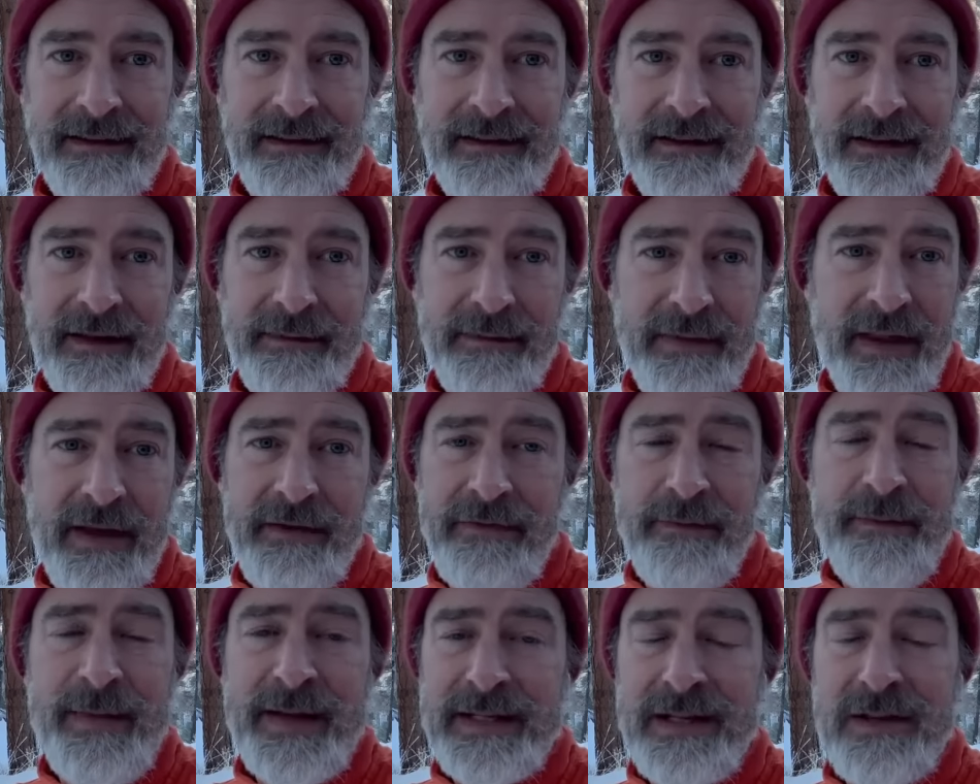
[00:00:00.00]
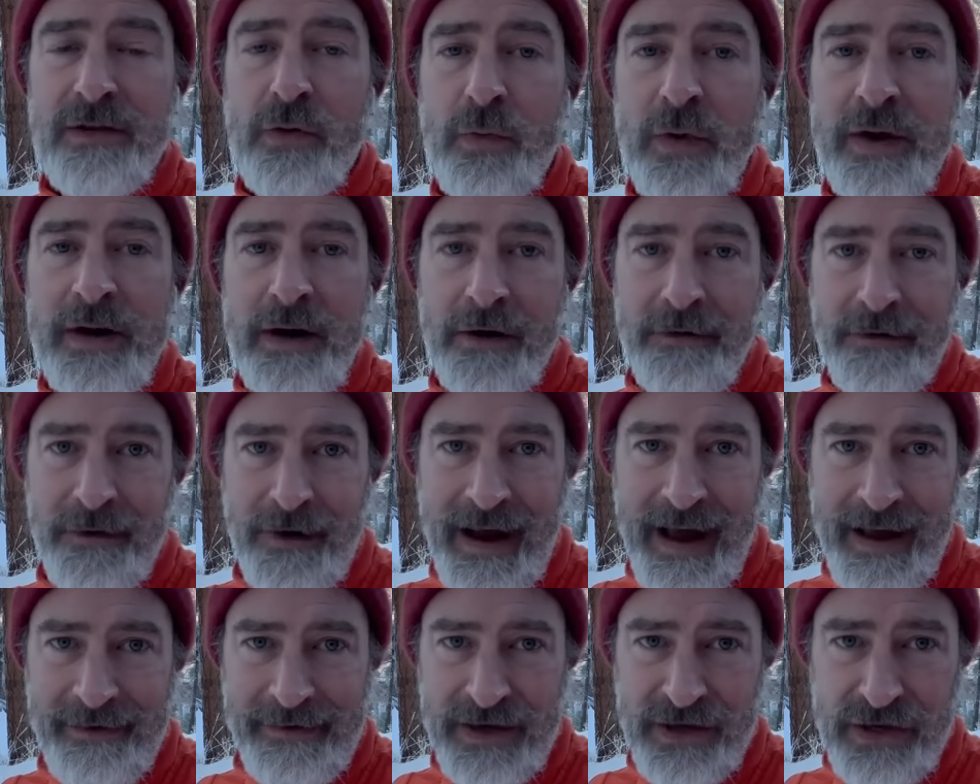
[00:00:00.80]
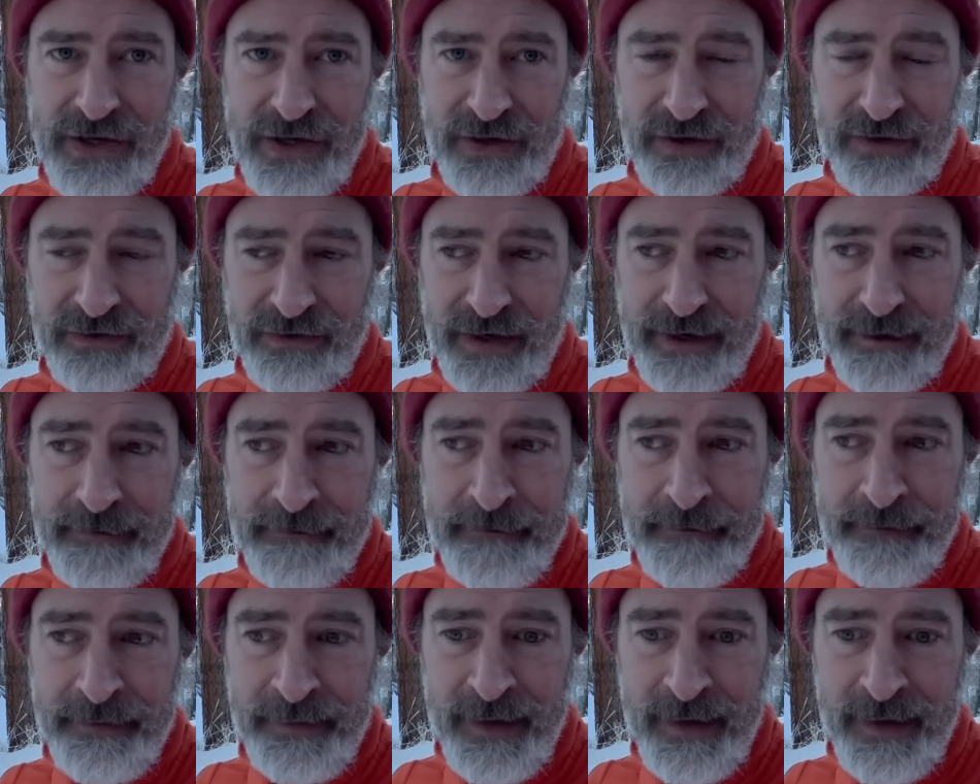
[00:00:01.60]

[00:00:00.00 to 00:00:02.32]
They've missed the window for having children.